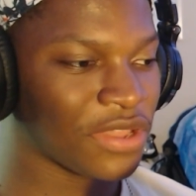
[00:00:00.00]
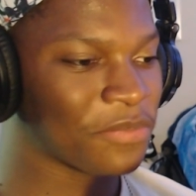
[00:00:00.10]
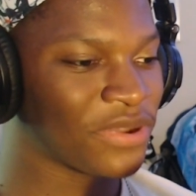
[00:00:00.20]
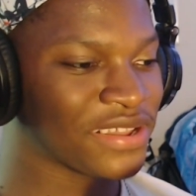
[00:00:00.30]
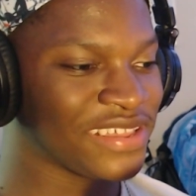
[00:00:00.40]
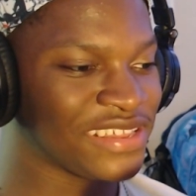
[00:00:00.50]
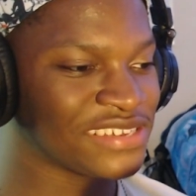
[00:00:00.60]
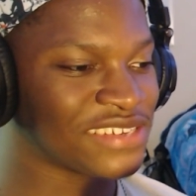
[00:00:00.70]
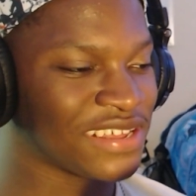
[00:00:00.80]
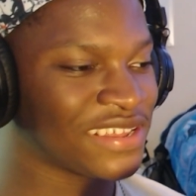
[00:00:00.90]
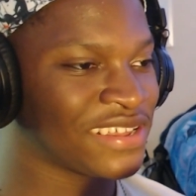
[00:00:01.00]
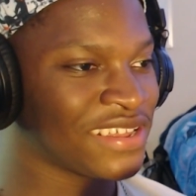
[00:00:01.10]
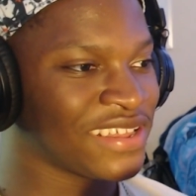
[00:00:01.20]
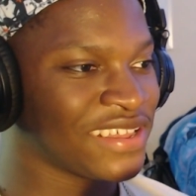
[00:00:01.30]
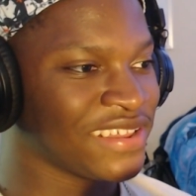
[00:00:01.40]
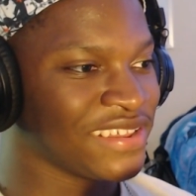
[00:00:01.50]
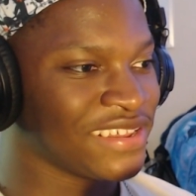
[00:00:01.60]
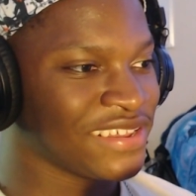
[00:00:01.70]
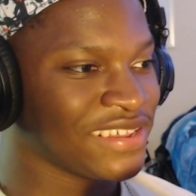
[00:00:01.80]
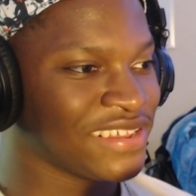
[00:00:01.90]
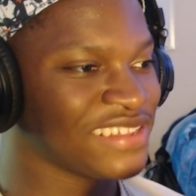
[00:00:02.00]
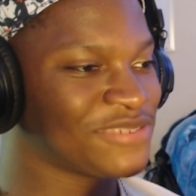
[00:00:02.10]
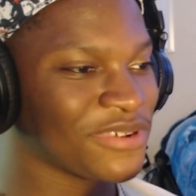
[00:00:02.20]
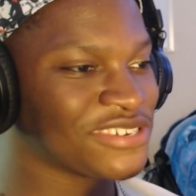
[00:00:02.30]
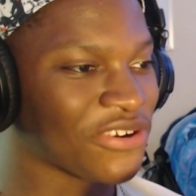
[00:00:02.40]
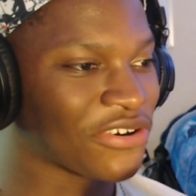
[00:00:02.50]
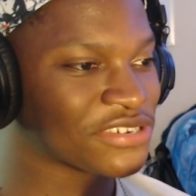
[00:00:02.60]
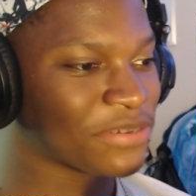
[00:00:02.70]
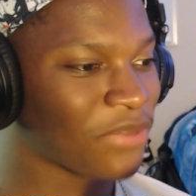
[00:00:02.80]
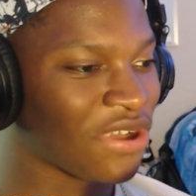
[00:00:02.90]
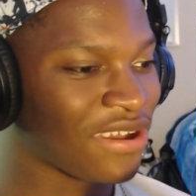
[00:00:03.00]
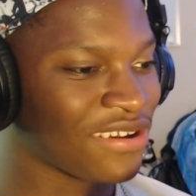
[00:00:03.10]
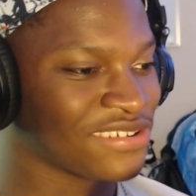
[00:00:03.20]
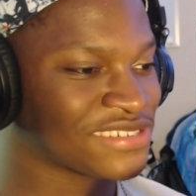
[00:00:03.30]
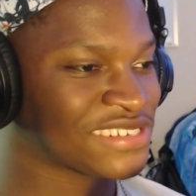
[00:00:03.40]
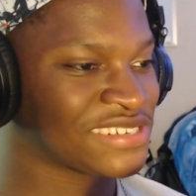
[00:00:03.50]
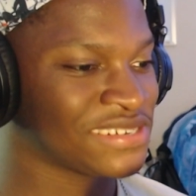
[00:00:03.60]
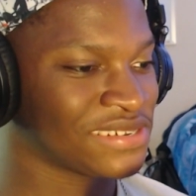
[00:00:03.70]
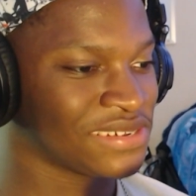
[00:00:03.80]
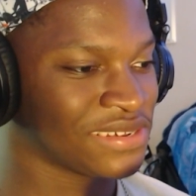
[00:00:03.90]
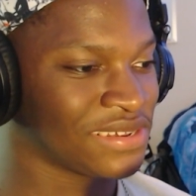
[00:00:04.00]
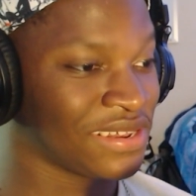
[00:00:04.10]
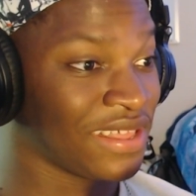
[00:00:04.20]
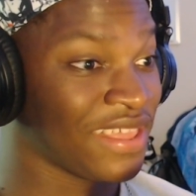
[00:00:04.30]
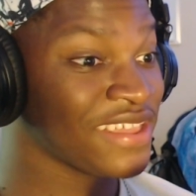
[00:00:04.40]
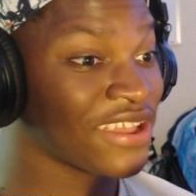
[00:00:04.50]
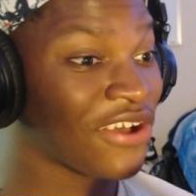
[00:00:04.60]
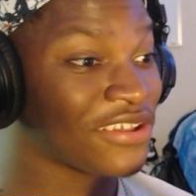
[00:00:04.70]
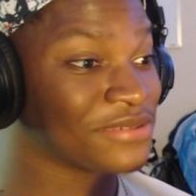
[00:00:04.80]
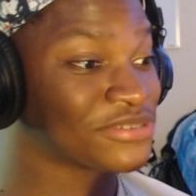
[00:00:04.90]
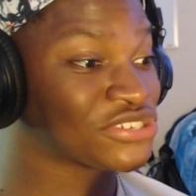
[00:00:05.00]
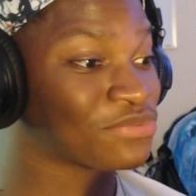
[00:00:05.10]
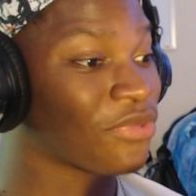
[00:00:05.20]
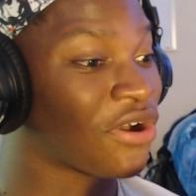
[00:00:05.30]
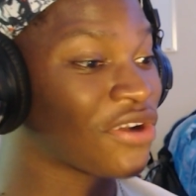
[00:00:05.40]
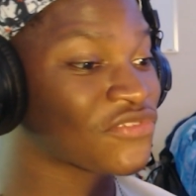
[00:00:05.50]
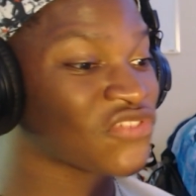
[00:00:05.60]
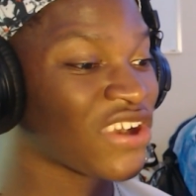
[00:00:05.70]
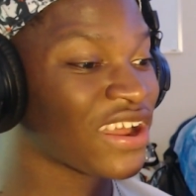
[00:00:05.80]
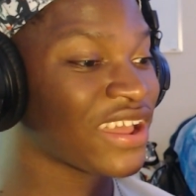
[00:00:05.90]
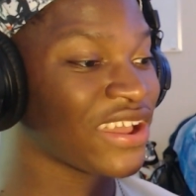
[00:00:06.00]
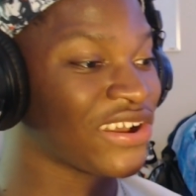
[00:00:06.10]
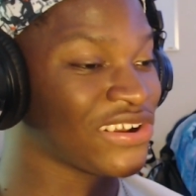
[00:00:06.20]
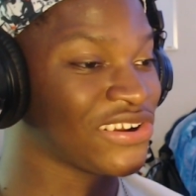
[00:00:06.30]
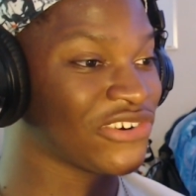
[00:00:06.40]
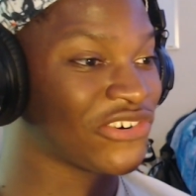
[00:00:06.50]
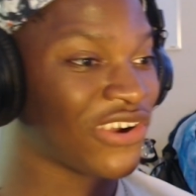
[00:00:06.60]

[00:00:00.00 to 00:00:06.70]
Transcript: Buggy, he's growing some balls. He called him Small Fry? You